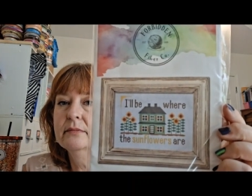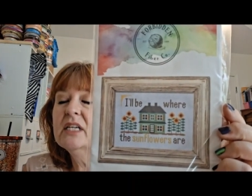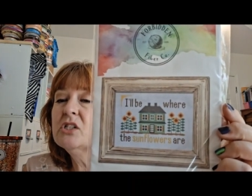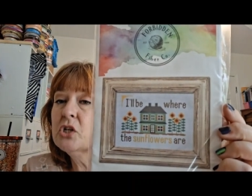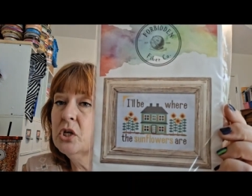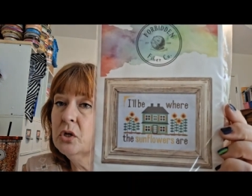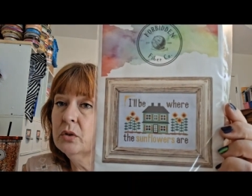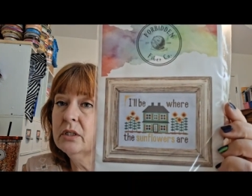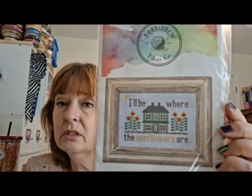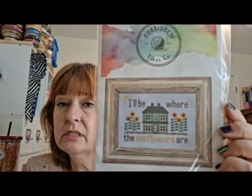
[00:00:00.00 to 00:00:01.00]
it's a cute
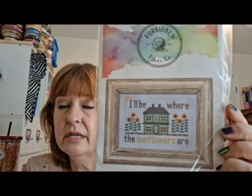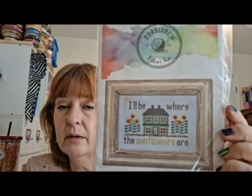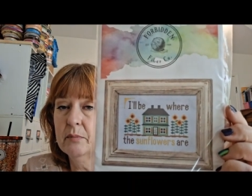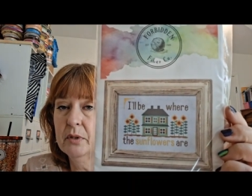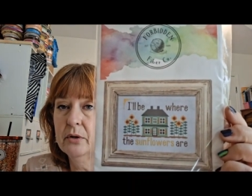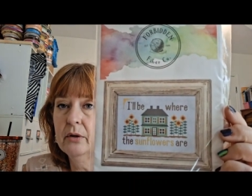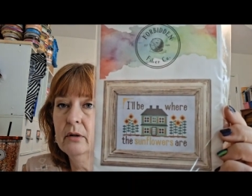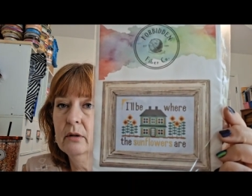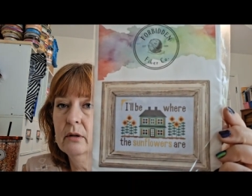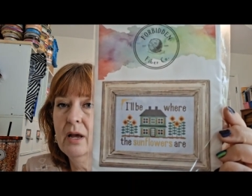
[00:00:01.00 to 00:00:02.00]
little sampler.
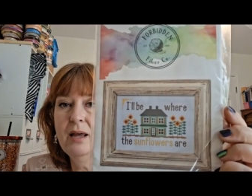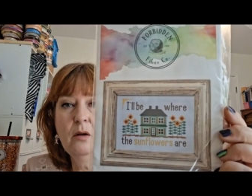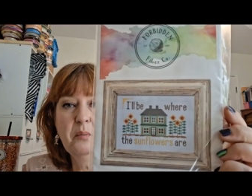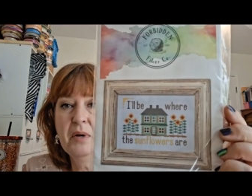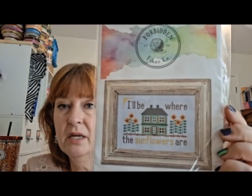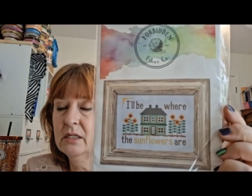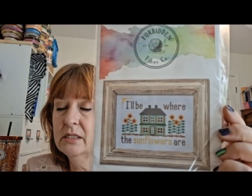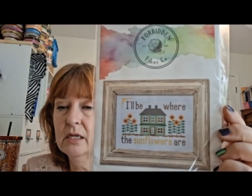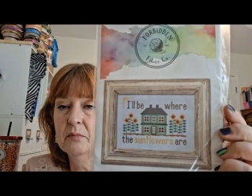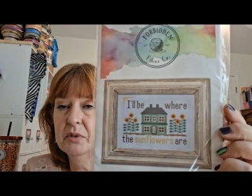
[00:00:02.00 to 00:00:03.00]
I don't mind
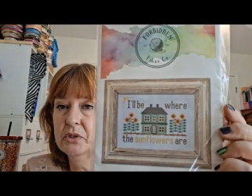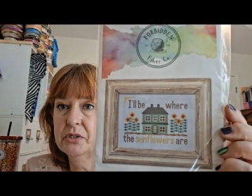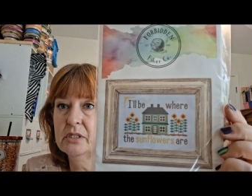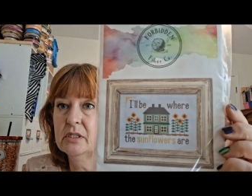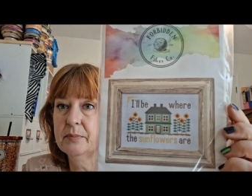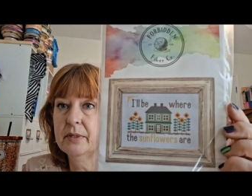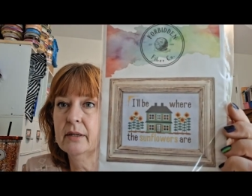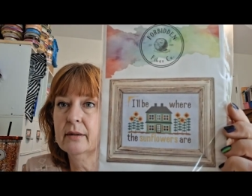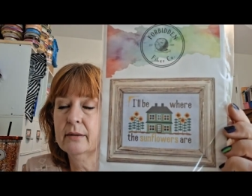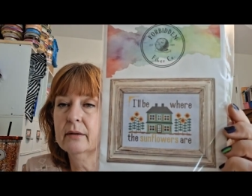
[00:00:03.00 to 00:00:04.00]
samplers this
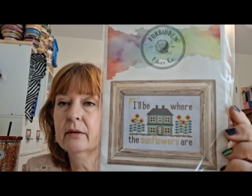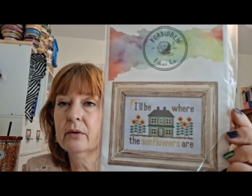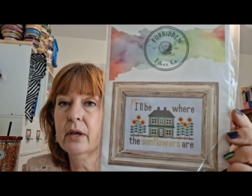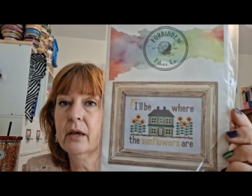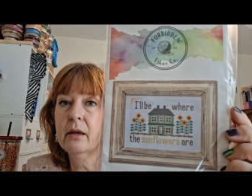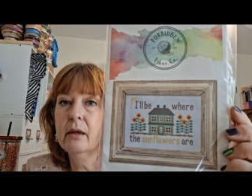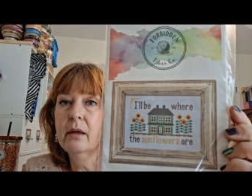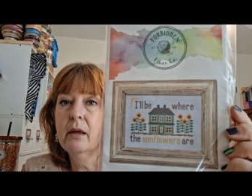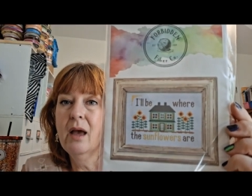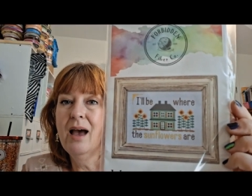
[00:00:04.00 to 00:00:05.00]
big, okay?
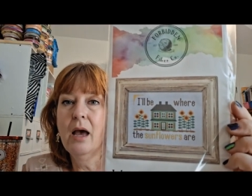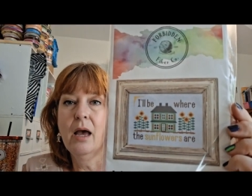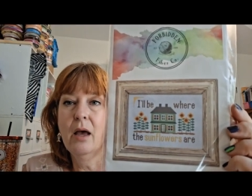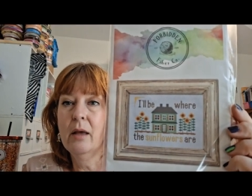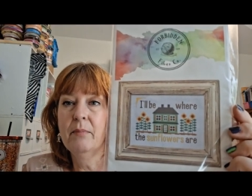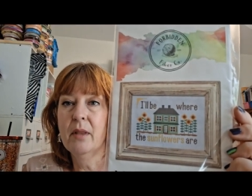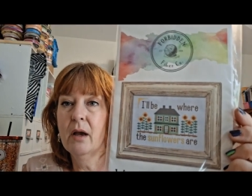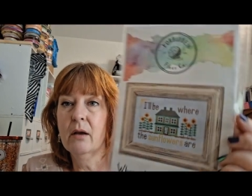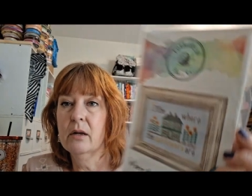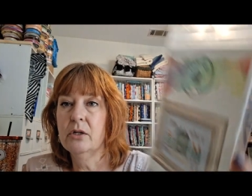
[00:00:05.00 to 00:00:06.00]
I am
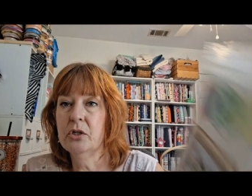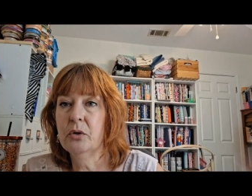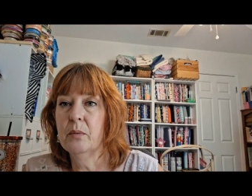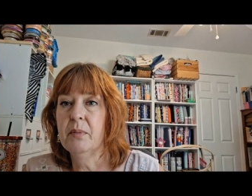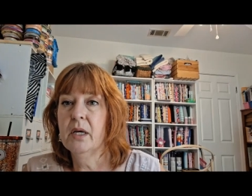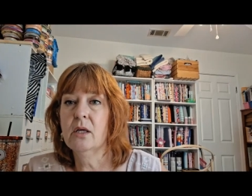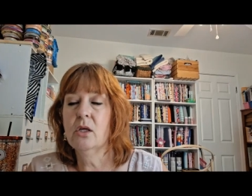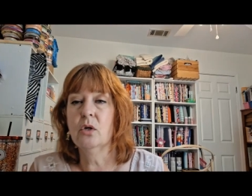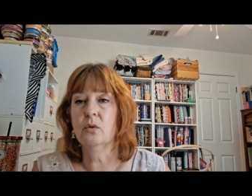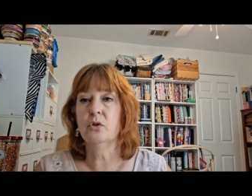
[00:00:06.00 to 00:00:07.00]
not going to do a big,
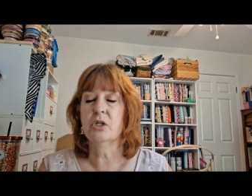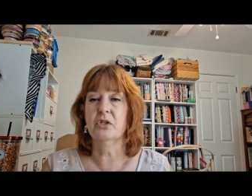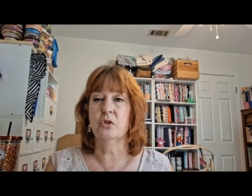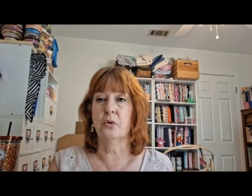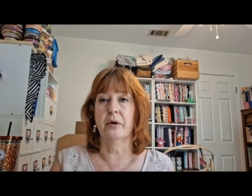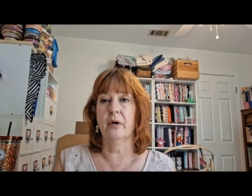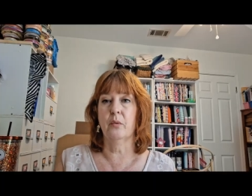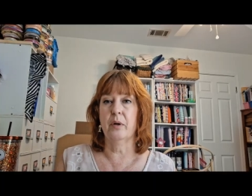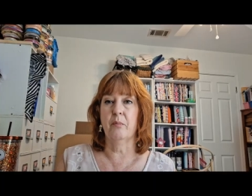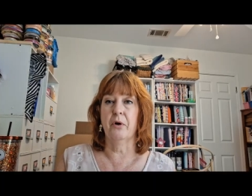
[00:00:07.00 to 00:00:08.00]
huge historic
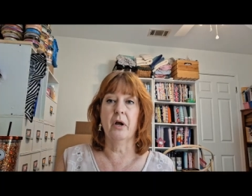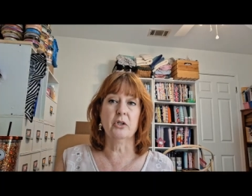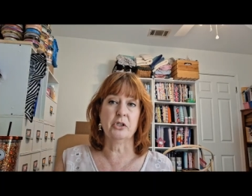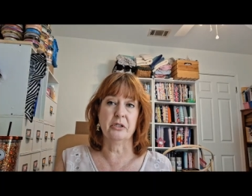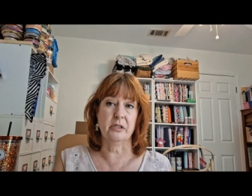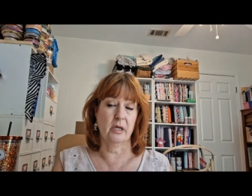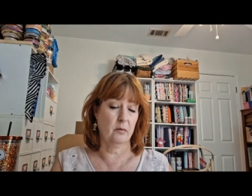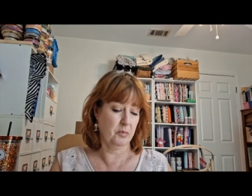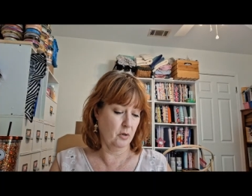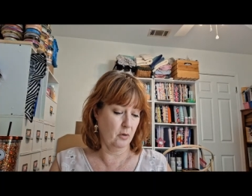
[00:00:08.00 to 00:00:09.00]
reproduction
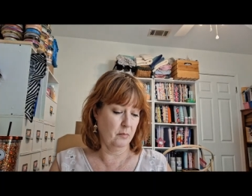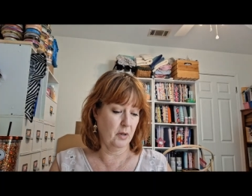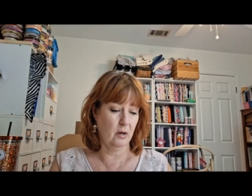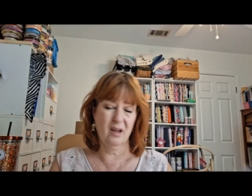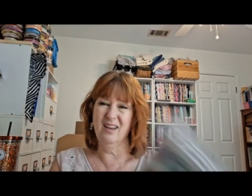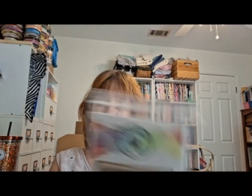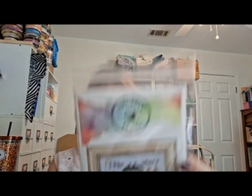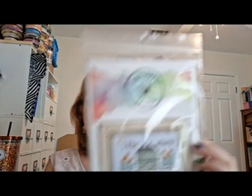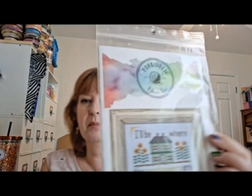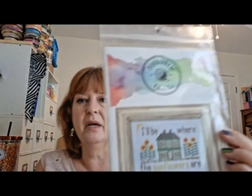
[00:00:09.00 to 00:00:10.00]
sampler, but I
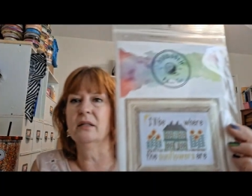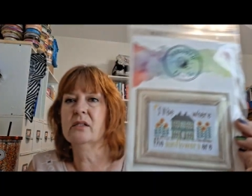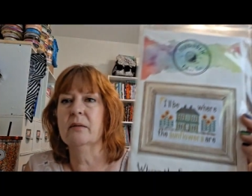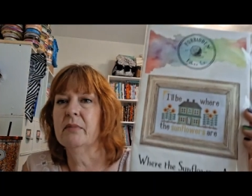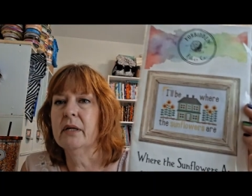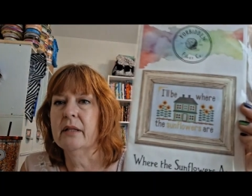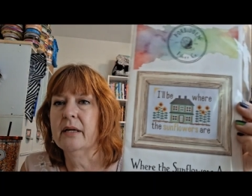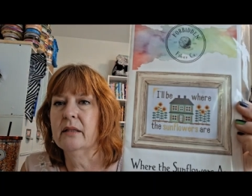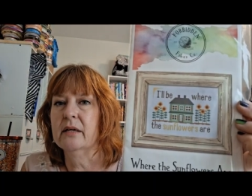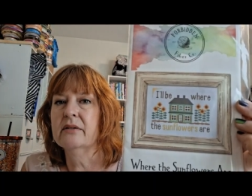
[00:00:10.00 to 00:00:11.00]
don't mind something
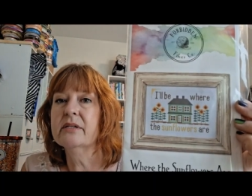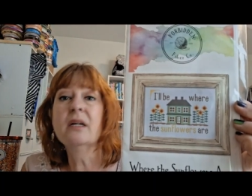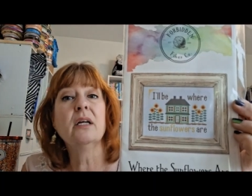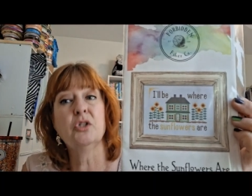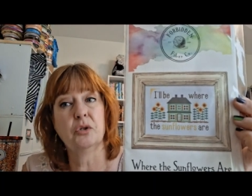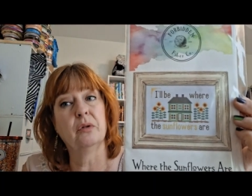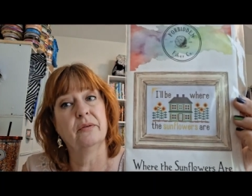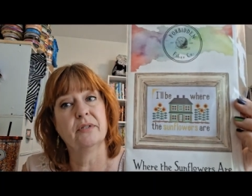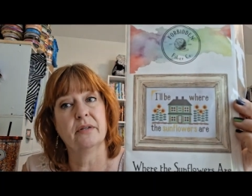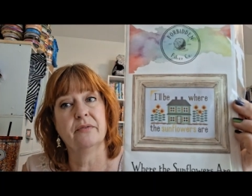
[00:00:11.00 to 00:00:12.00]
like this. And I do
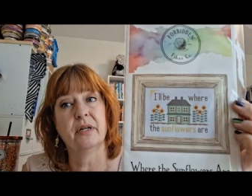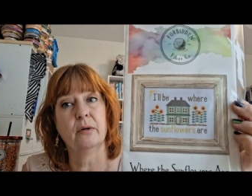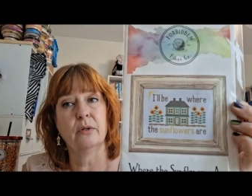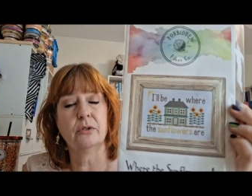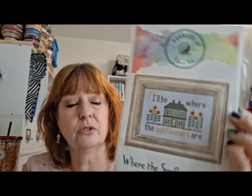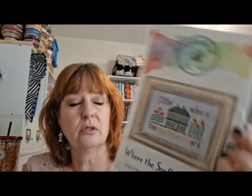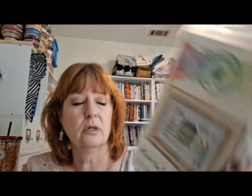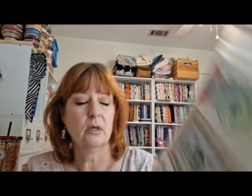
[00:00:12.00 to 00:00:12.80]
love sunflowers.